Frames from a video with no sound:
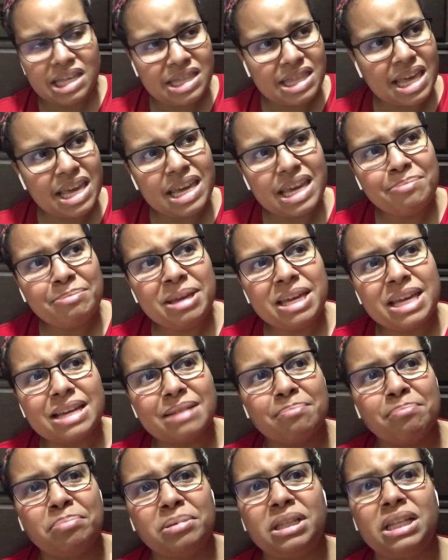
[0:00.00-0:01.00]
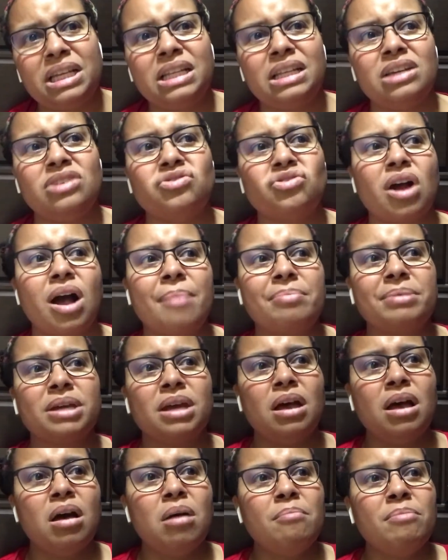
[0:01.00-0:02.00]
They can be completely dropped.
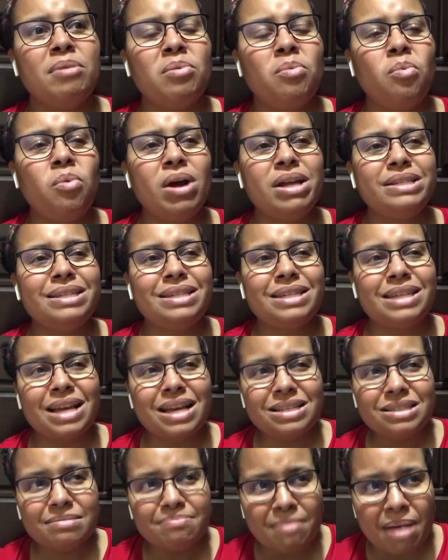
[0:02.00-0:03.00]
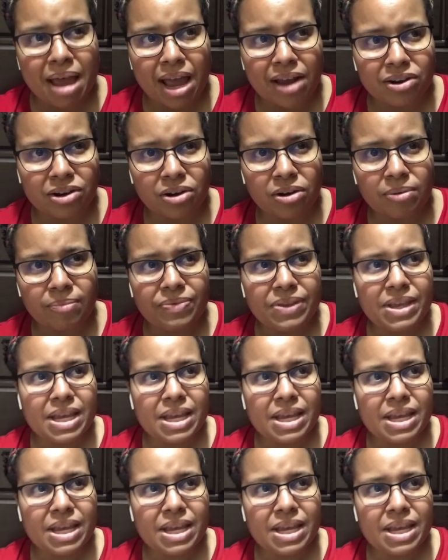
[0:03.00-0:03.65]
But what does matter